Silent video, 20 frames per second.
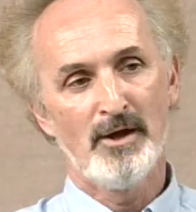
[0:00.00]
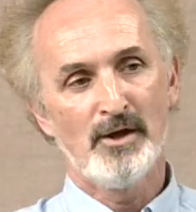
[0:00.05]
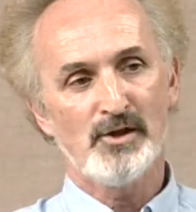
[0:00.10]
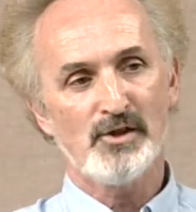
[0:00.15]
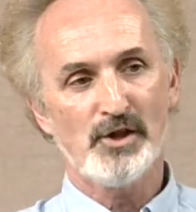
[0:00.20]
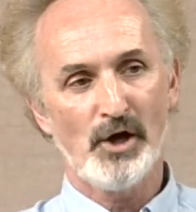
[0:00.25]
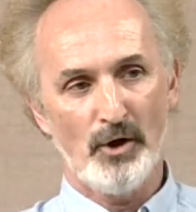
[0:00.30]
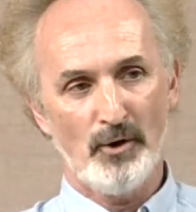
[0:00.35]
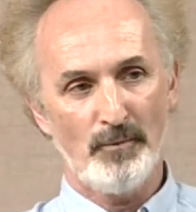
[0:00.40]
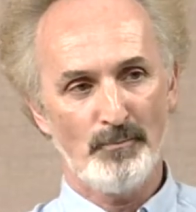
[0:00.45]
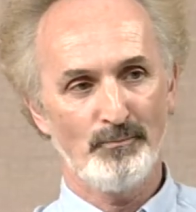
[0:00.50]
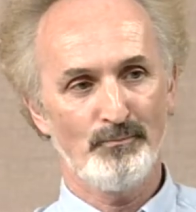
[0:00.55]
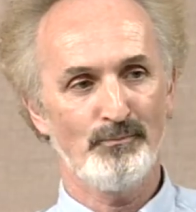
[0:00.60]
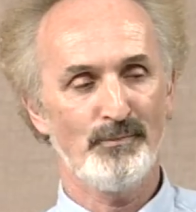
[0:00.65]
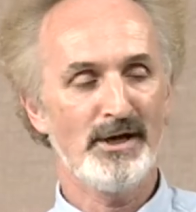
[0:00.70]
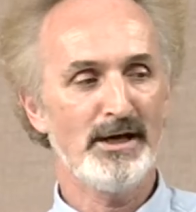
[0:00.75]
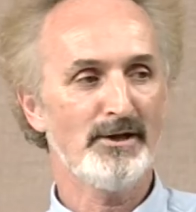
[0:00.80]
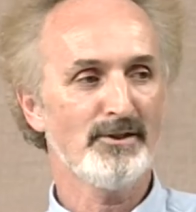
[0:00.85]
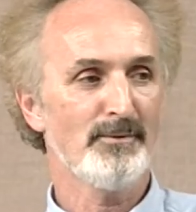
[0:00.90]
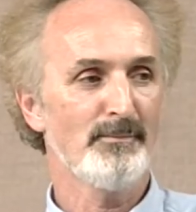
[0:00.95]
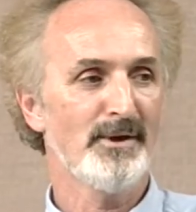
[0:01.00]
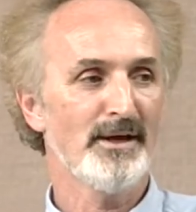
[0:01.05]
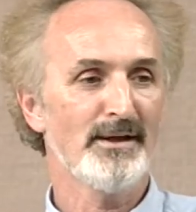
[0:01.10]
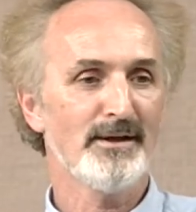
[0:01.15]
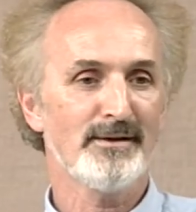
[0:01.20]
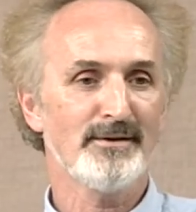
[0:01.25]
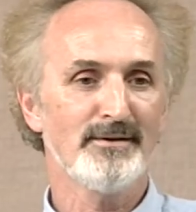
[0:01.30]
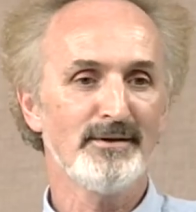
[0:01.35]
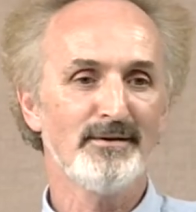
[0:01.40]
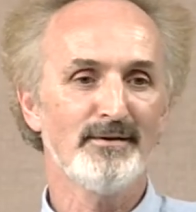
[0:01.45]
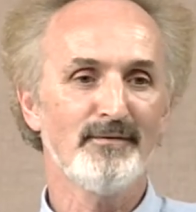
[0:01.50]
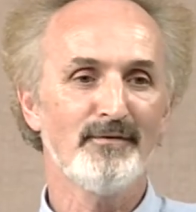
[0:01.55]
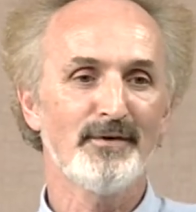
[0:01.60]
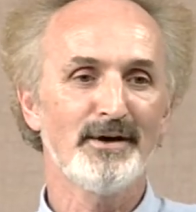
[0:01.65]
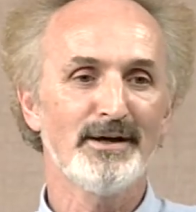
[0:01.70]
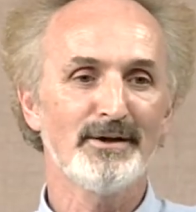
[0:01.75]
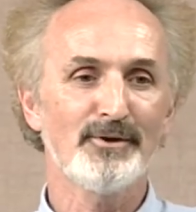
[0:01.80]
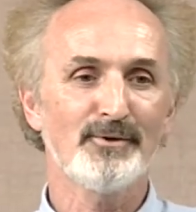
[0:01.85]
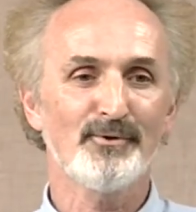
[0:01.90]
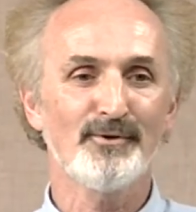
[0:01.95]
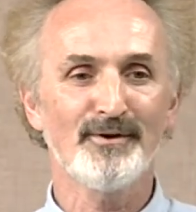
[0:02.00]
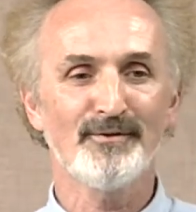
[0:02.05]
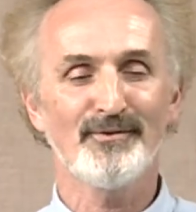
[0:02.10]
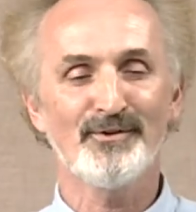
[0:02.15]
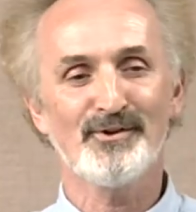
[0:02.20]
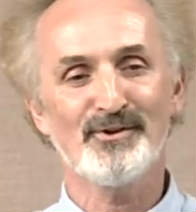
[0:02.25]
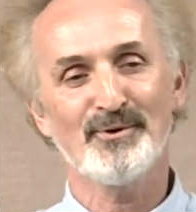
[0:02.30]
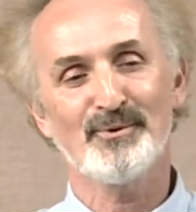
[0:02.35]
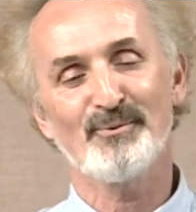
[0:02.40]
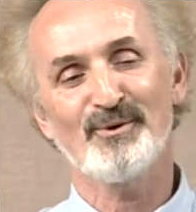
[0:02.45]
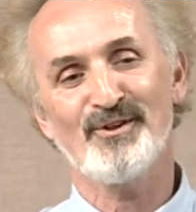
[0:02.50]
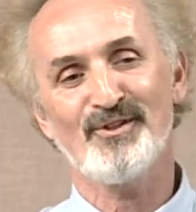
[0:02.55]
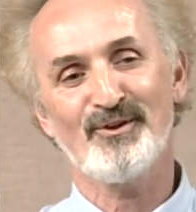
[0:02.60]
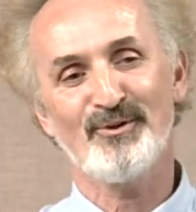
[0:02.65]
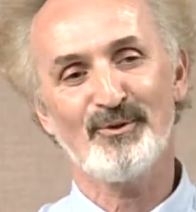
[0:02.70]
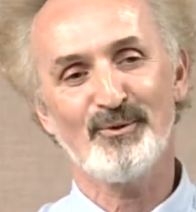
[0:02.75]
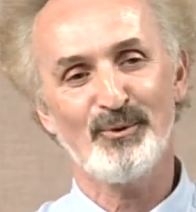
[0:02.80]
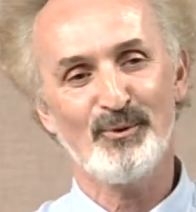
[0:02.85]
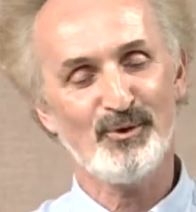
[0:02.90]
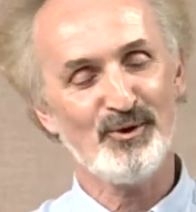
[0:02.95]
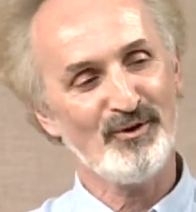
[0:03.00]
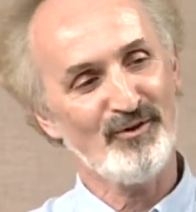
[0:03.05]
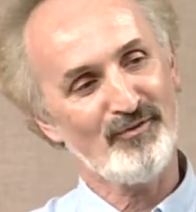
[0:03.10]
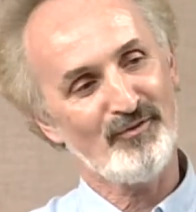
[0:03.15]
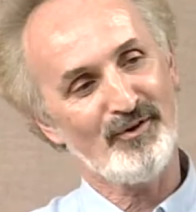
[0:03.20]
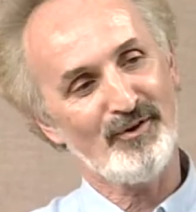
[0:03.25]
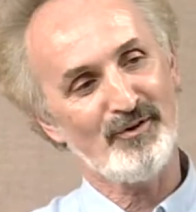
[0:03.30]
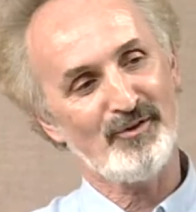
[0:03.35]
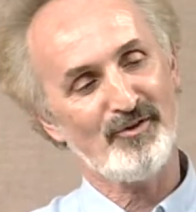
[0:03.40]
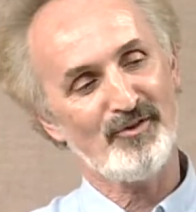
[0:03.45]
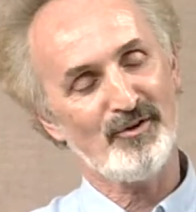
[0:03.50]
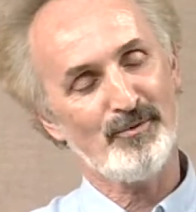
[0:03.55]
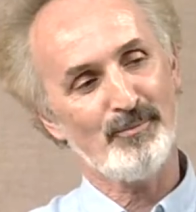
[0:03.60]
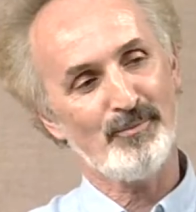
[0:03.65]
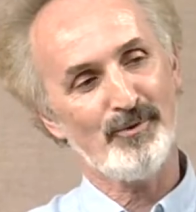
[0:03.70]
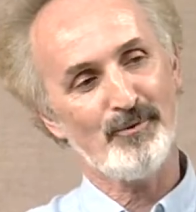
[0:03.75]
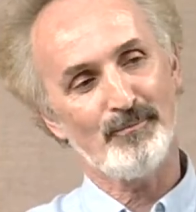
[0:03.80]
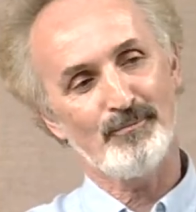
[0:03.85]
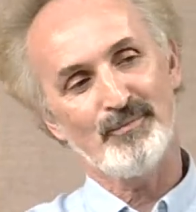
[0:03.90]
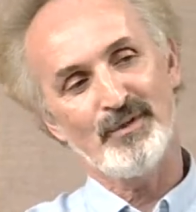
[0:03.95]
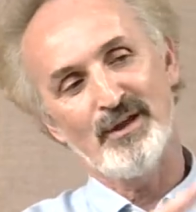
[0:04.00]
So mathematically, to find the coefficient of restitution is very simple.